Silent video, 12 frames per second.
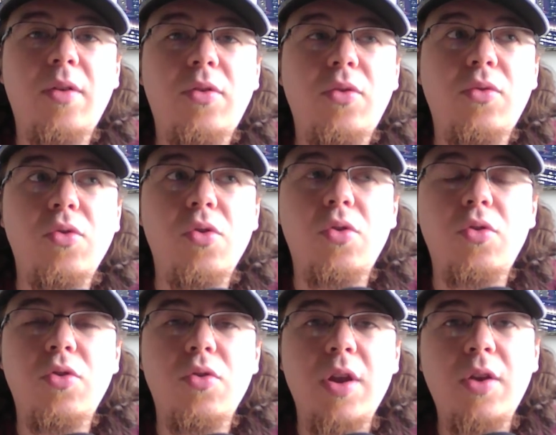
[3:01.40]
to
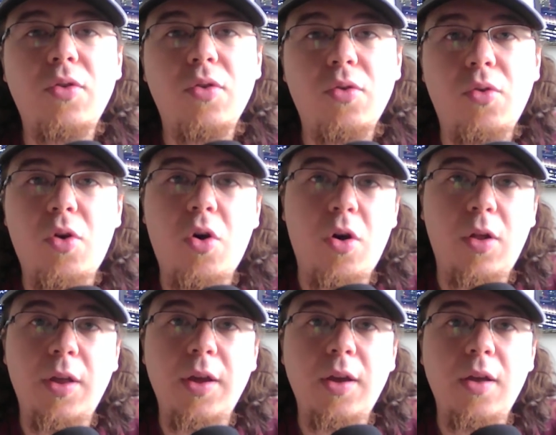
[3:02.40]
your internal
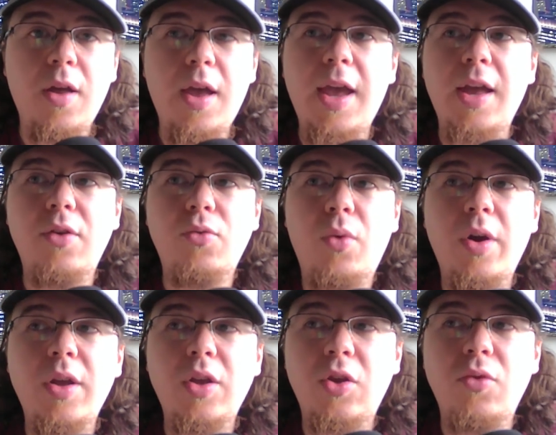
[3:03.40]
calling and
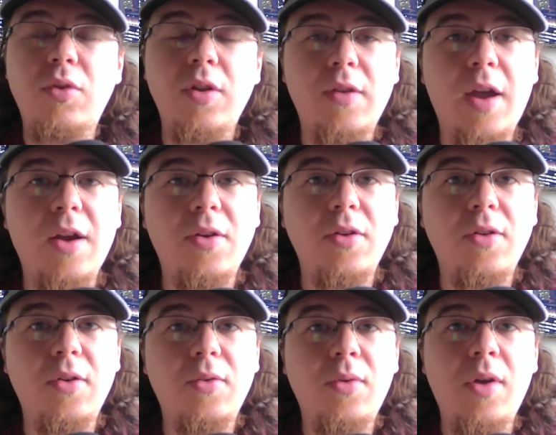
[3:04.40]
what you desire to
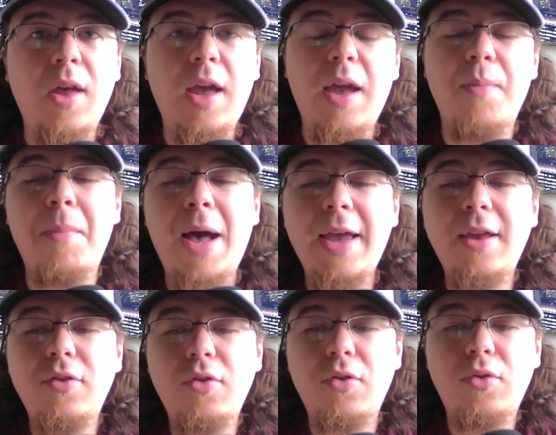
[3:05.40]
do. And my
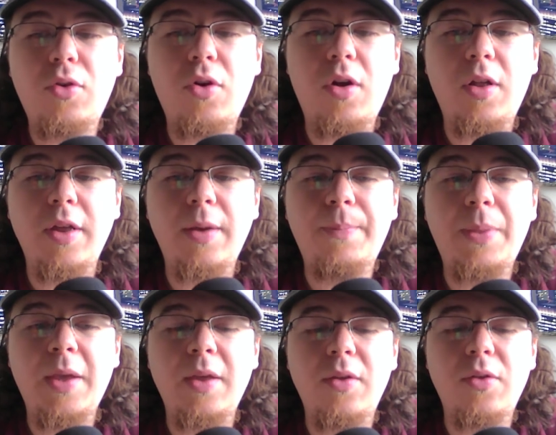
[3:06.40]
internal calling
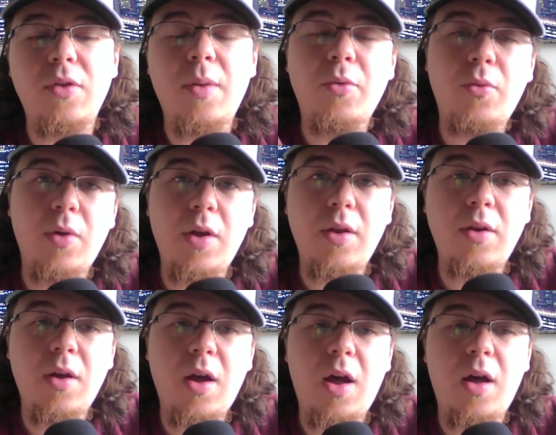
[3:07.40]
is, number one,
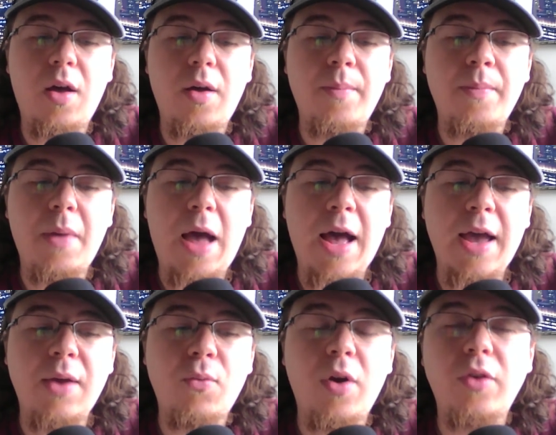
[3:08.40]

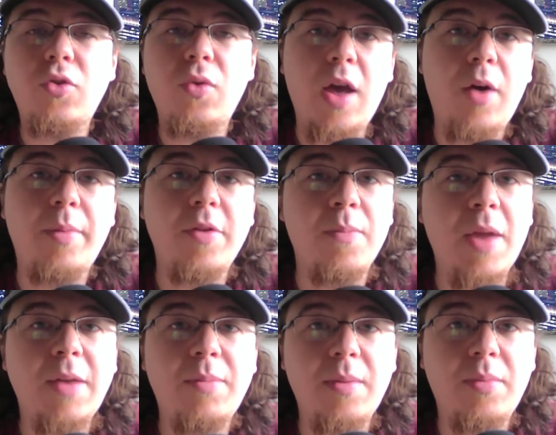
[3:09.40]
I want to help as
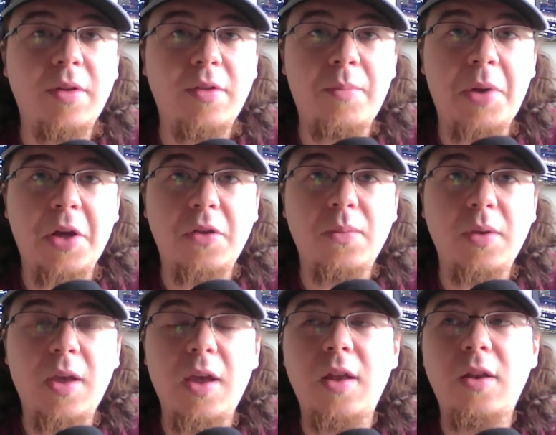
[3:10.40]
many people as I possibly
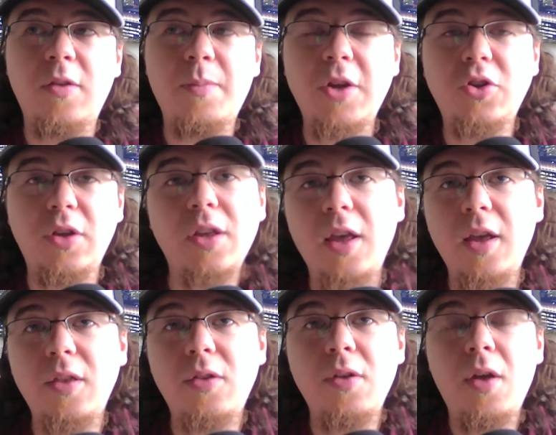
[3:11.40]
can, especially
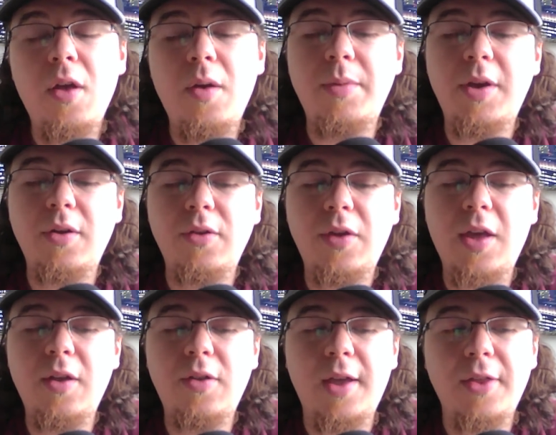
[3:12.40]
kids, because
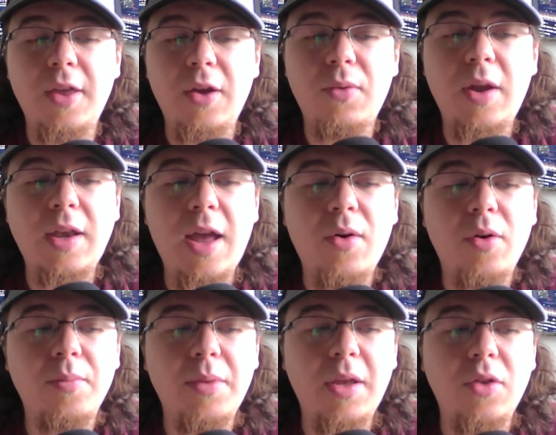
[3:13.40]
kids, I think, right now
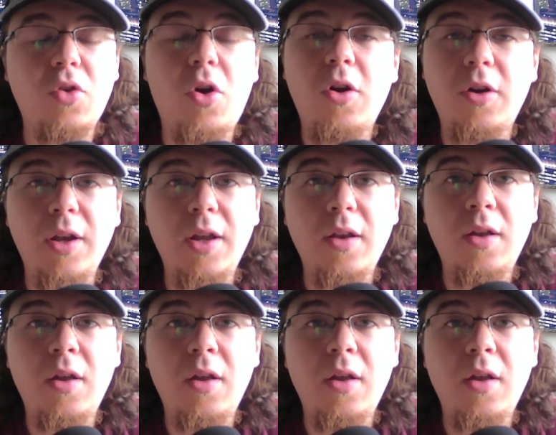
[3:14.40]
are being targeted